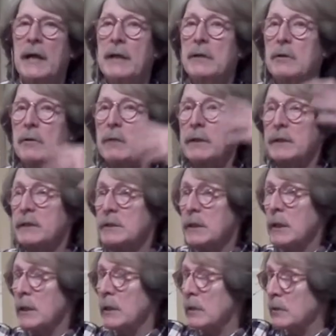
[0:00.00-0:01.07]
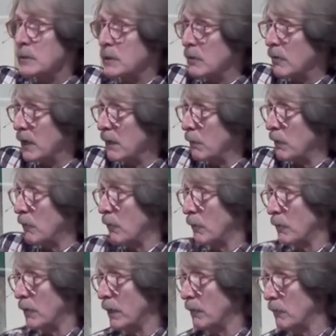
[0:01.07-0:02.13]
and you'll go into this huge, incredibly
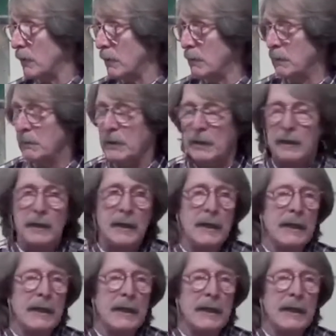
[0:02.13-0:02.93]
great Roman building.